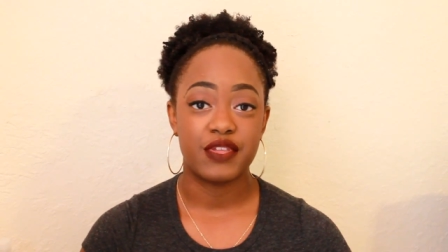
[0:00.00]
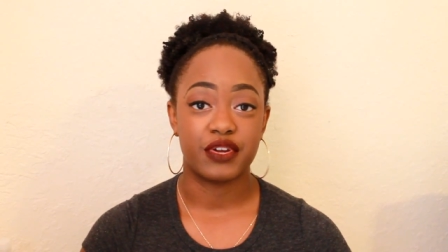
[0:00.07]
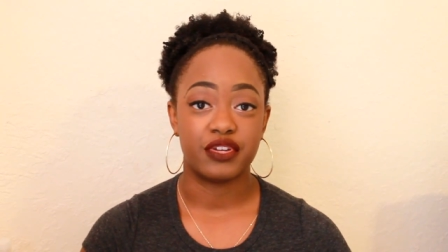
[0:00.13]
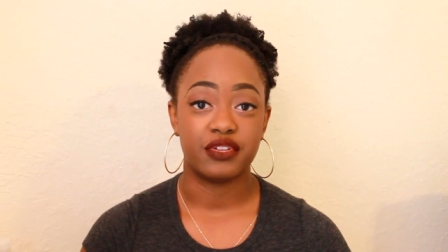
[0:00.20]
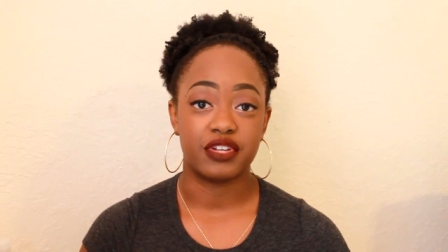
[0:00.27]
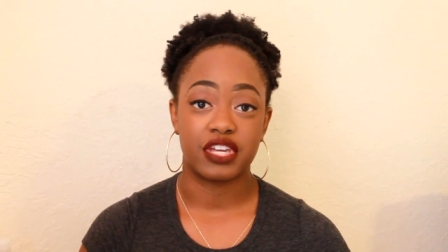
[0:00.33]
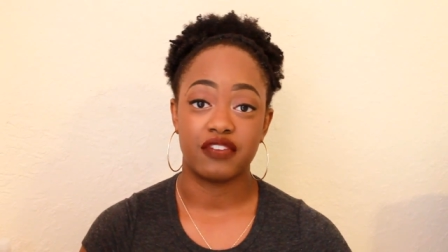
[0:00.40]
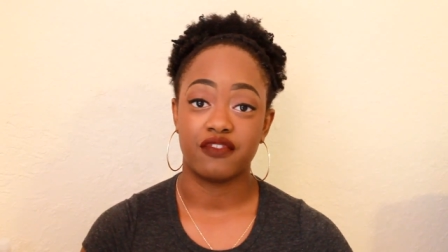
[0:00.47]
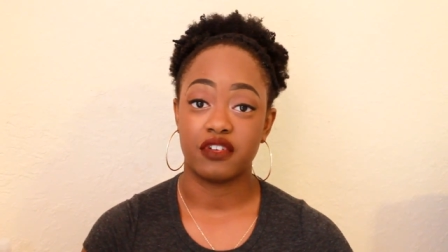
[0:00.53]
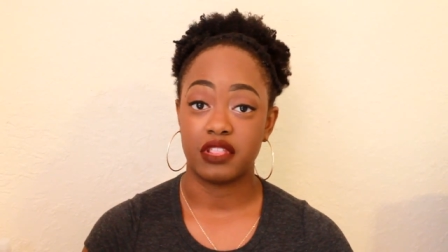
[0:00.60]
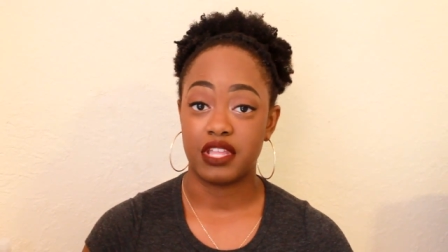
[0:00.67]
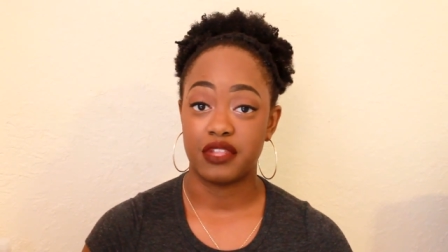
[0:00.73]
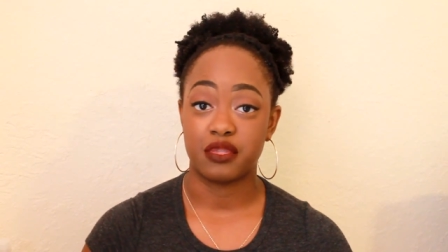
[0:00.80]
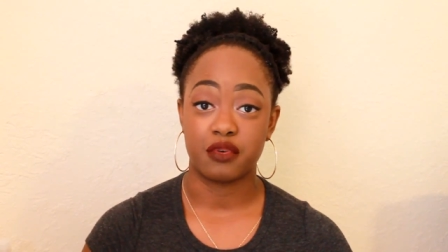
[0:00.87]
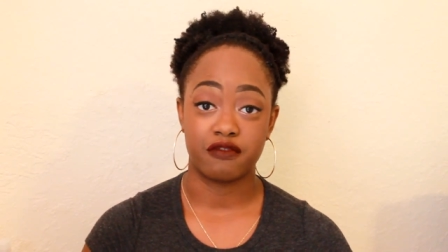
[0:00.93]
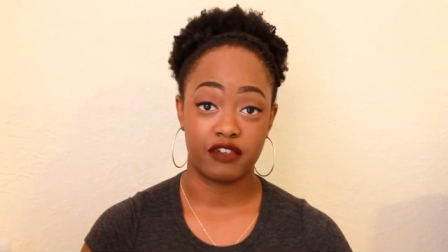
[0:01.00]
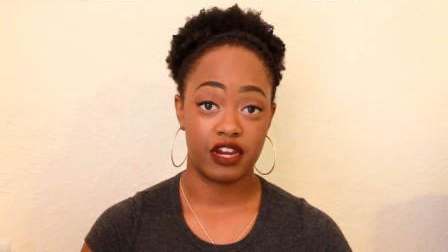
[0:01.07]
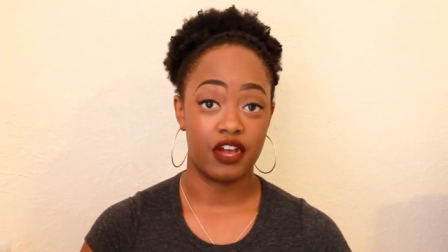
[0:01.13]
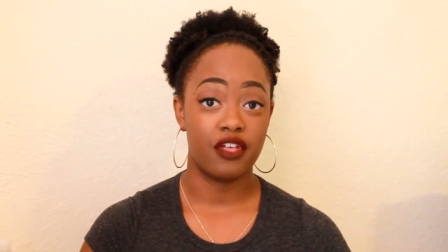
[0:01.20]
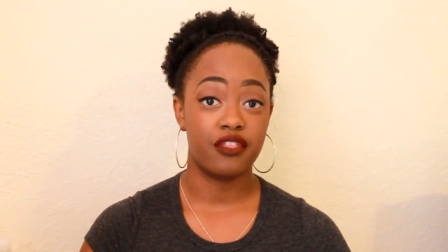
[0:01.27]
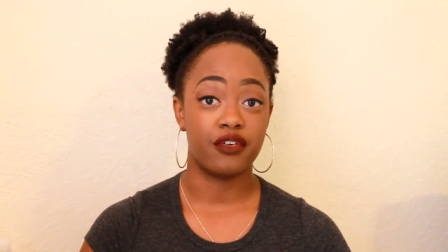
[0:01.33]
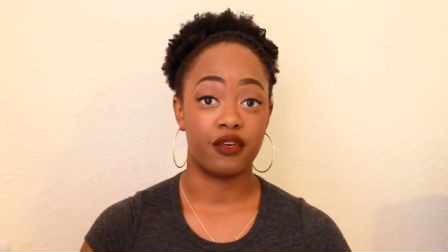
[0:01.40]
Are you looking for length over
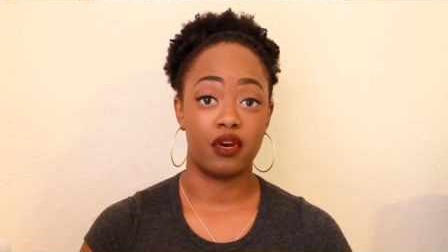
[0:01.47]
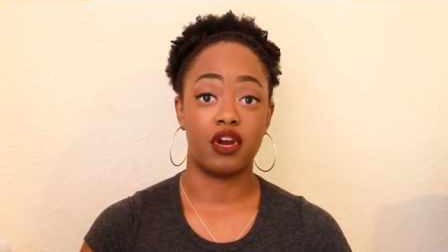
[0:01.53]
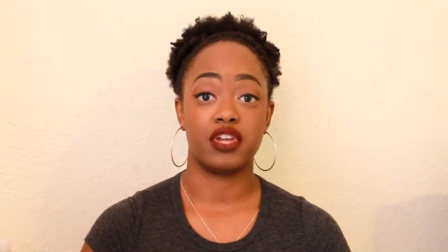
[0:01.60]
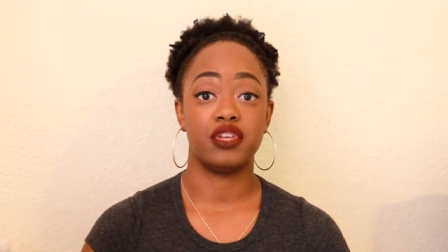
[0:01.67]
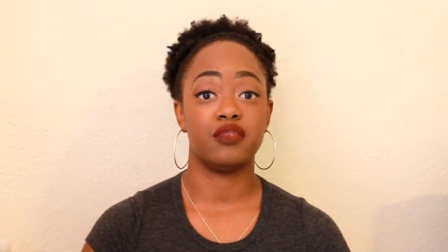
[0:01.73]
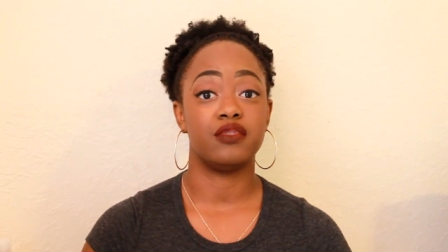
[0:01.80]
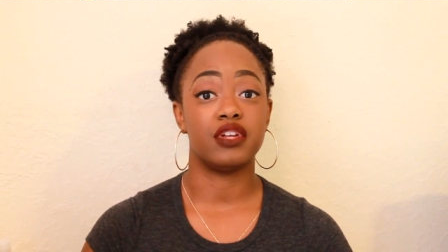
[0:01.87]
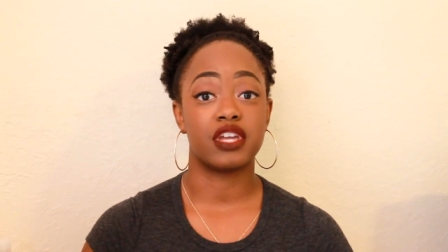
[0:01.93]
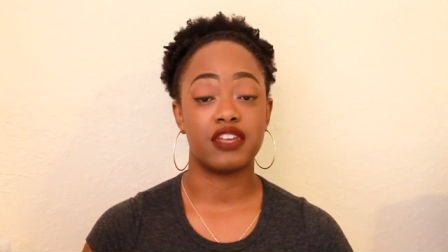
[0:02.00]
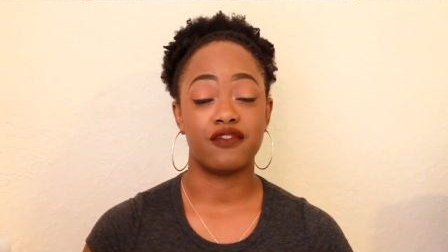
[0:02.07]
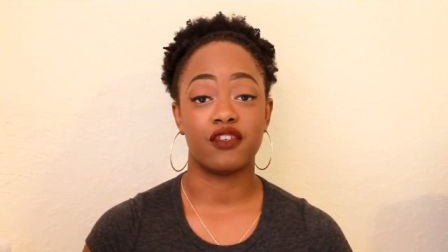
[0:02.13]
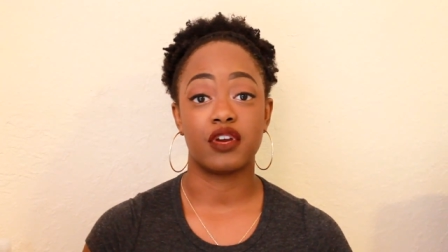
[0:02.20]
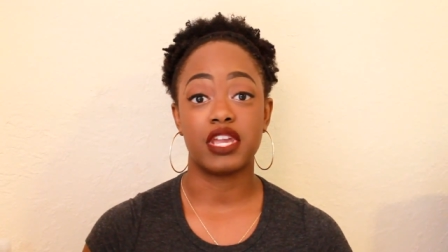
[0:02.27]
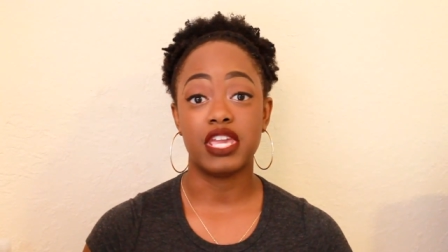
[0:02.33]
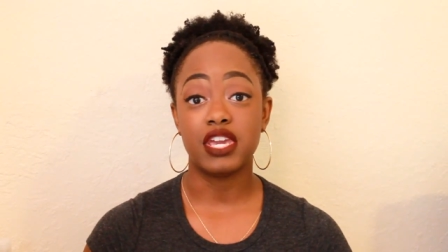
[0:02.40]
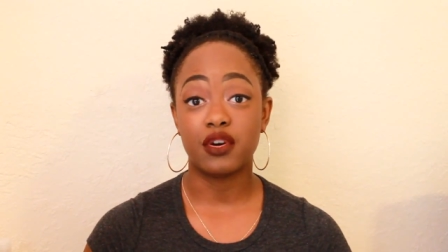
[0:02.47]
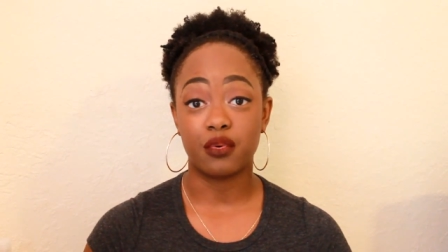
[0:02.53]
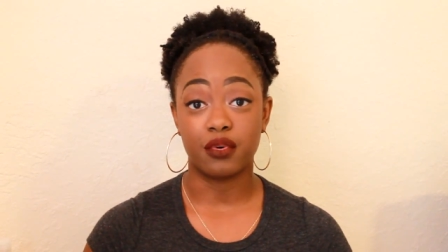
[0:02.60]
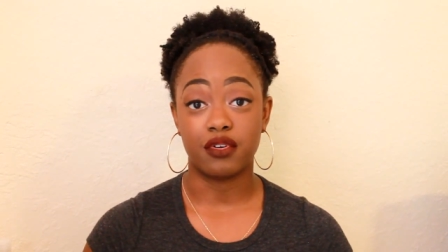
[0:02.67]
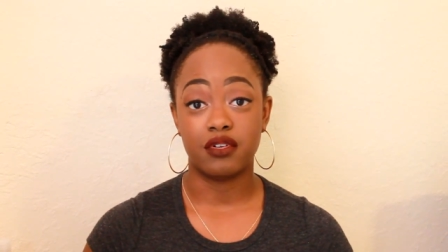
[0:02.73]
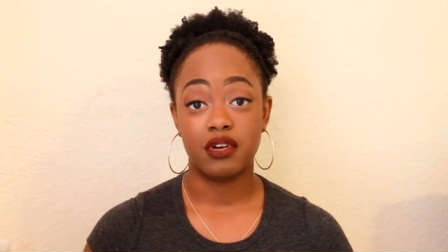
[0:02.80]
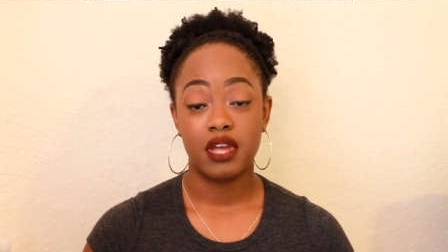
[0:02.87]
health? Or are you looking for
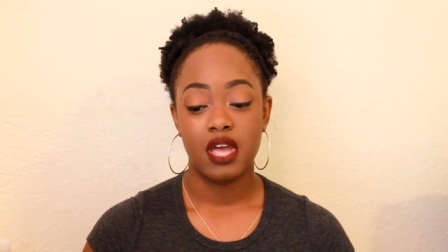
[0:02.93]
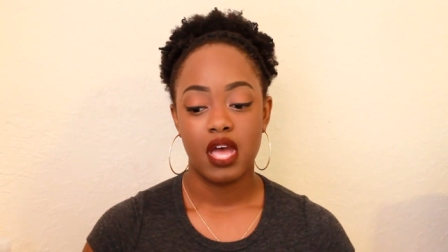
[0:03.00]
equal?